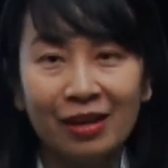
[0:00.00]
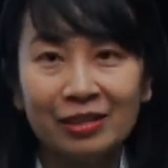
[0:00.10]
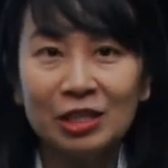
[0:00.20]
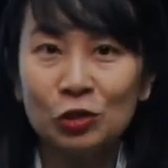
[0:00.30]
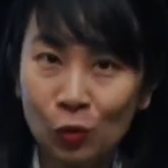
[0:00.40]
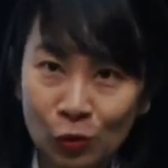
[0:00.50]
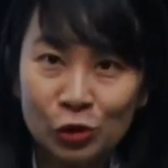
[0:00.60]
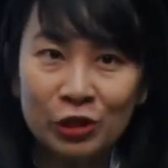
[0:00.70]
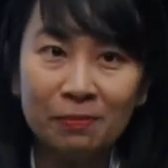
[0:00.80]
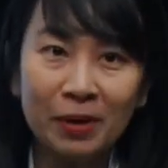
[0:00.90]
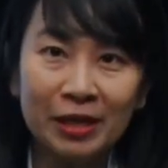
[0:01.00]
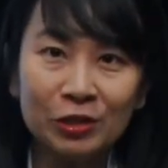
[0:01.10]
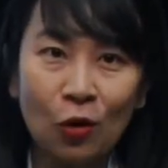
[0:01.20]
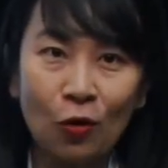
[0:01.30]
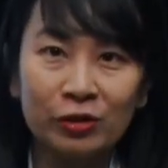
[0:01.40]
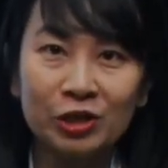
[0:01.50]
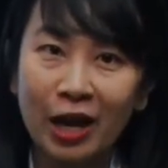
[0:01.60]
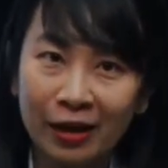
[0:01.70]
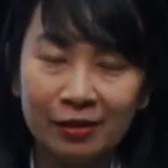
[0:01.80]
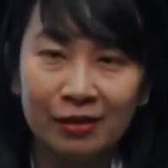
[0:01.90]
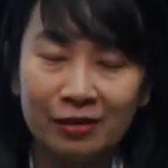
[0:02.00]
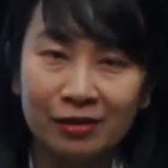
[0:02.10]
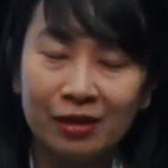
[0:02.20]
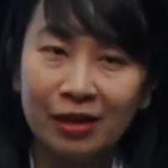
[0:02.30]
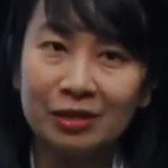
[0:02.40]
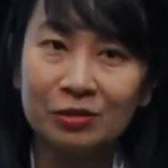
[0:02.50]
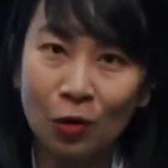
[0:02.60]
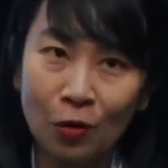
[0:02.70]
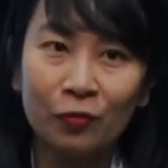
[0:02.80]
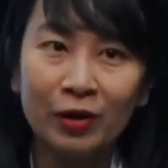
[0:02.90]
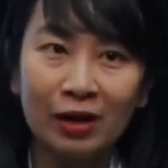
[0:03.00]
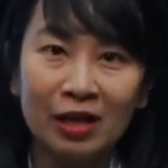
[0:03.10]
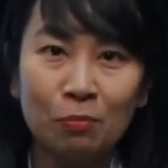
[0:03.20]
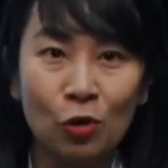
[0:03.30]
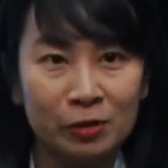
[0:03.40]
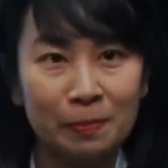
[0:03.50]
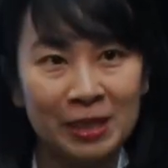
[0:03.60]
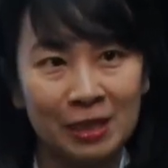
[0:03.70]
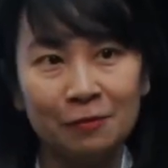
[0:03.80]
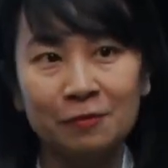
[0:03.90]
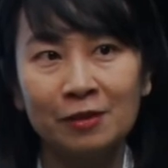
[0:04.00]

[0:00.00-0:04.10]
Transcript: the solution based on China is not really prospective.